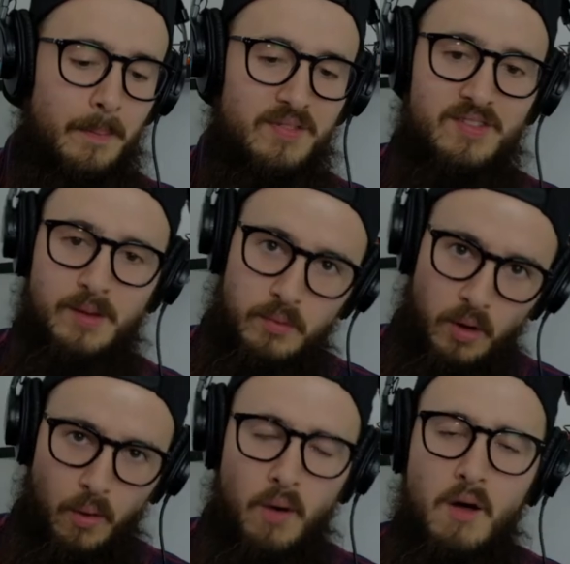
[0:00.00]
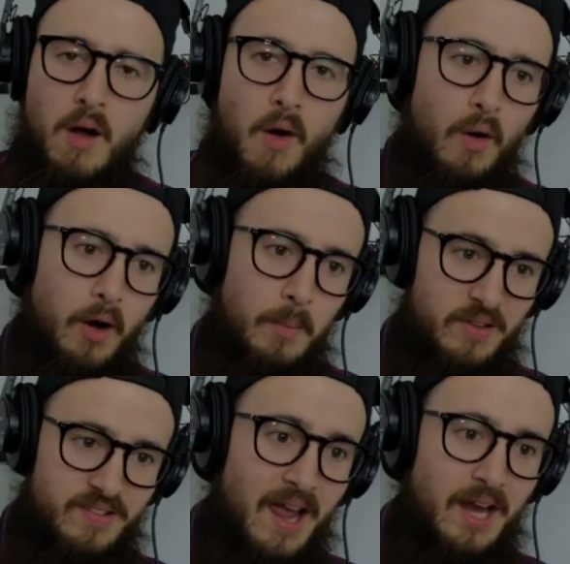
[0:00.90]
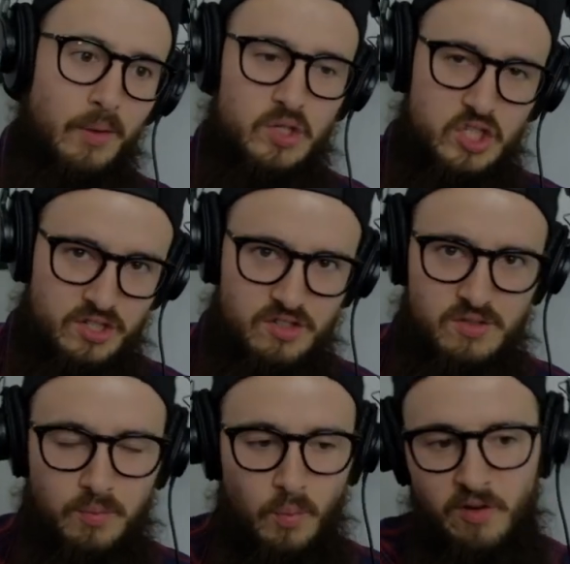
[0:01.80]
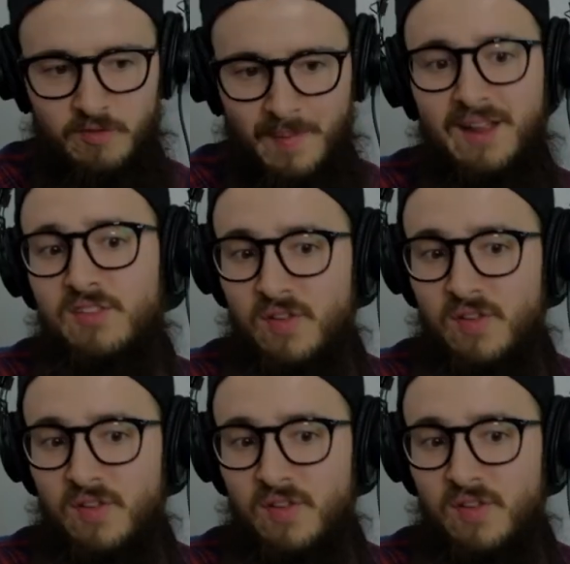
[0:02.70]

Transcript: Simcoe or Mosaic, which is one of Mac's